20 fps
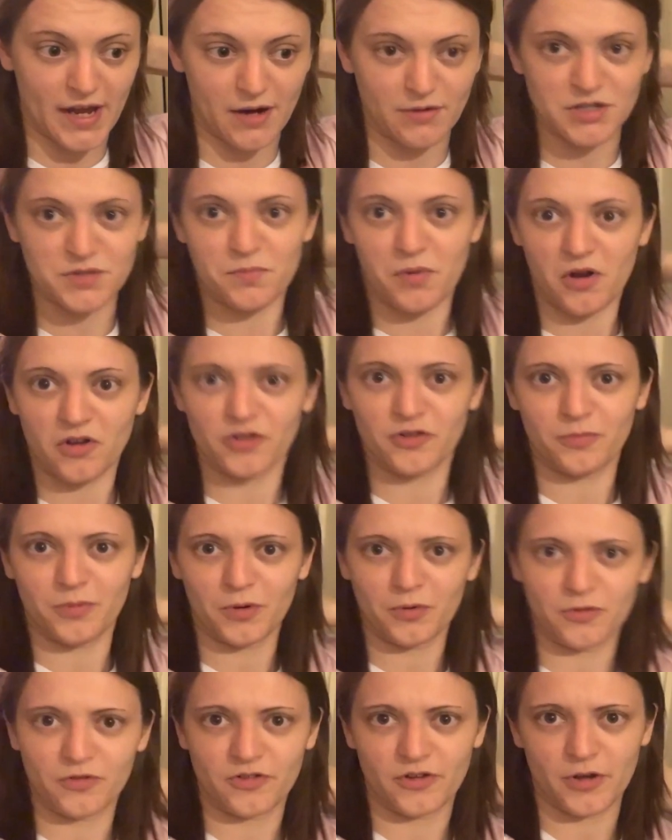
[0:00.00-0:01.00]
how it's
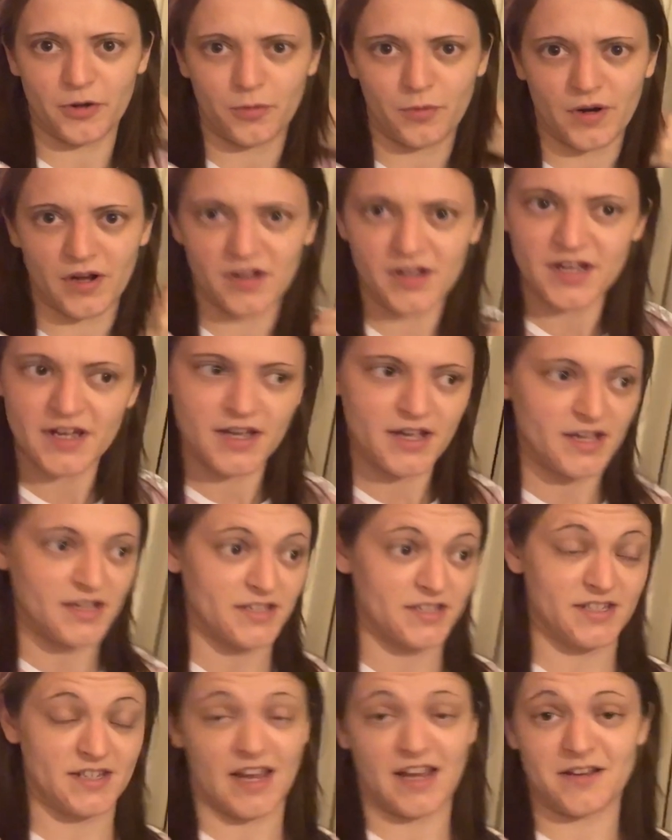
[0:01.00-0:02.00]
possible to uh,
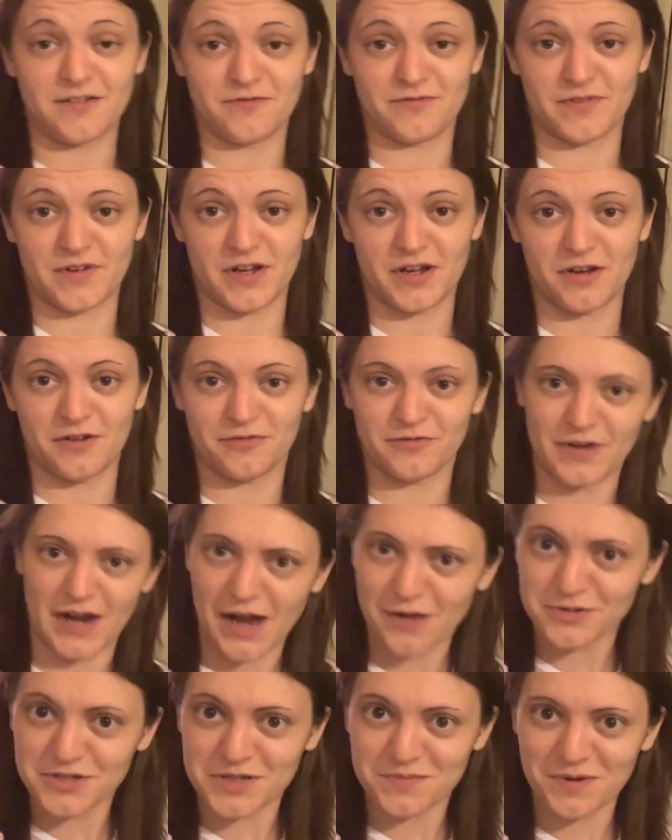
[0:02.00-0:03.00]
save uh, for a
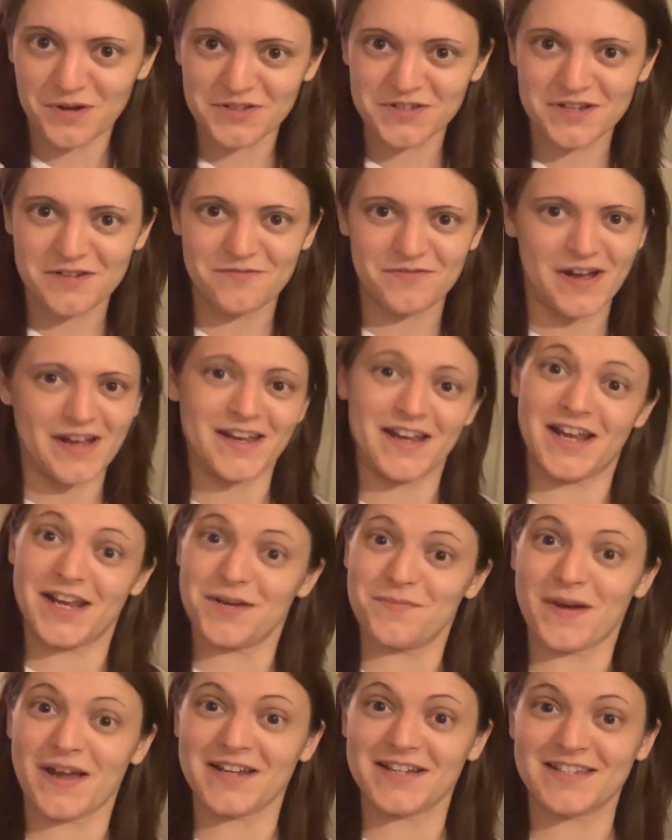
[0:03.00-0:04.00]
house deposit via
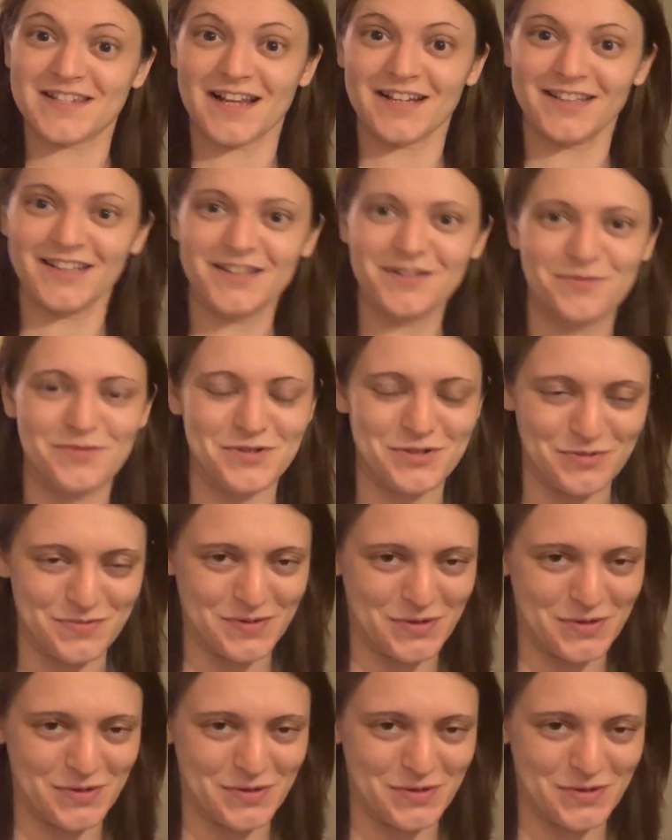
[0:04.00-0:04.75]
eBay selling, which would